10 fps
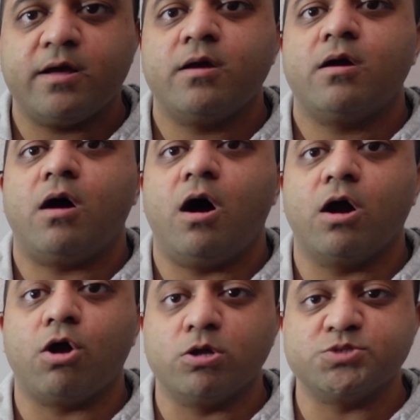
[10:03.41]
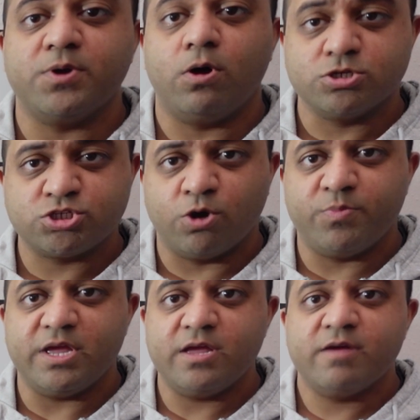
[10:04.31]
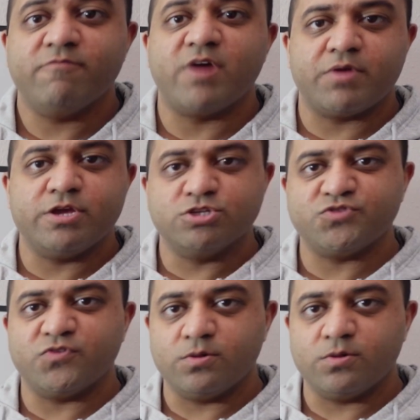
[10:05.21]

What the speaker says: are going to also be very useful.